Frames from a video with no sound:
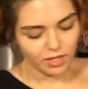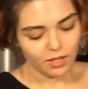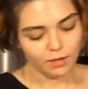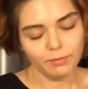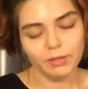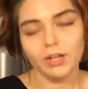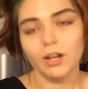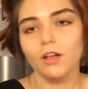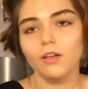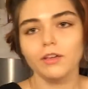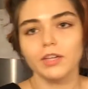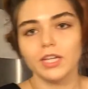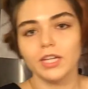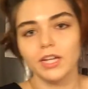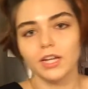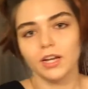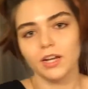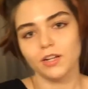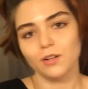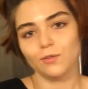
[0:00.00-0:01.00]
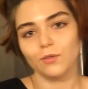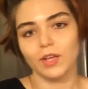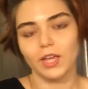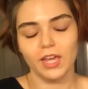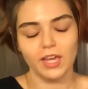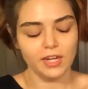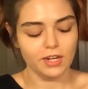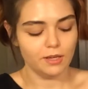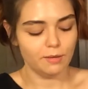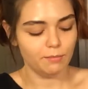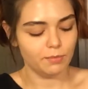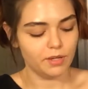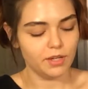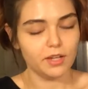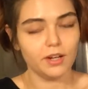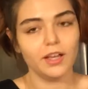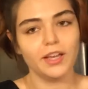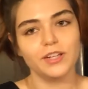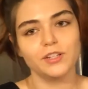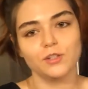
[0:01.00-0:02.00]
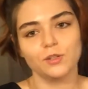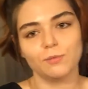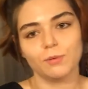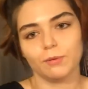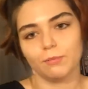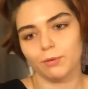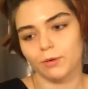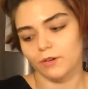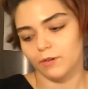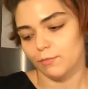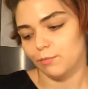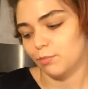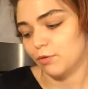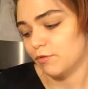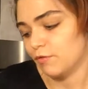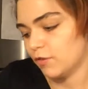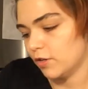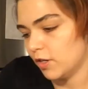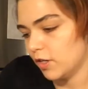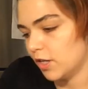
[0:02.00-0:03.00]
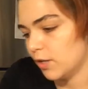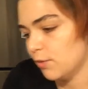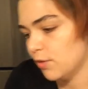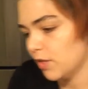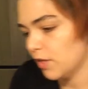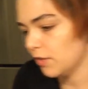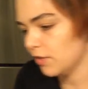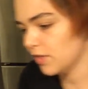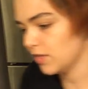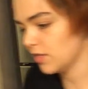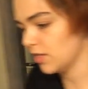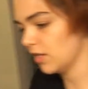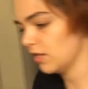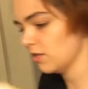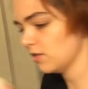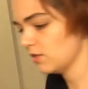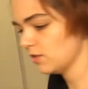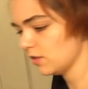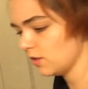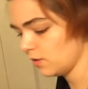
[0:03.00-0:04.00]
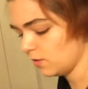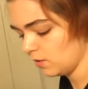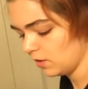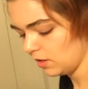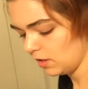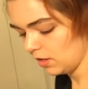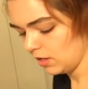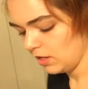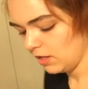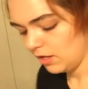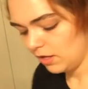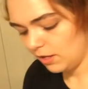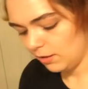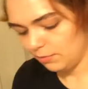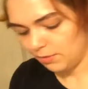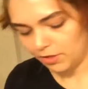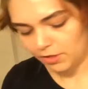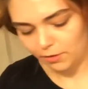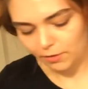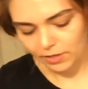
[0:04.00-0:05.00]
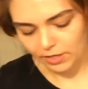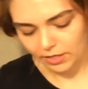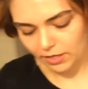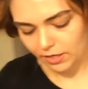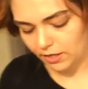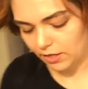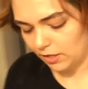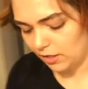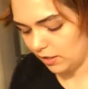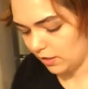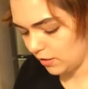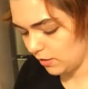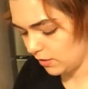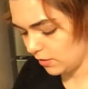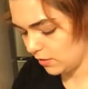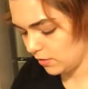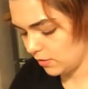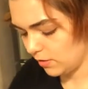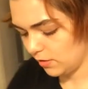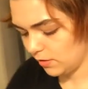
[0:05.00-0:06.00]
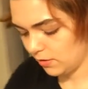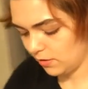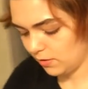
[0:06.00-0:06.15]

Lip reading: I mean, I'll eat it, I don't hate it, but I do prefer it without the skin. So I'm gonna go ahead and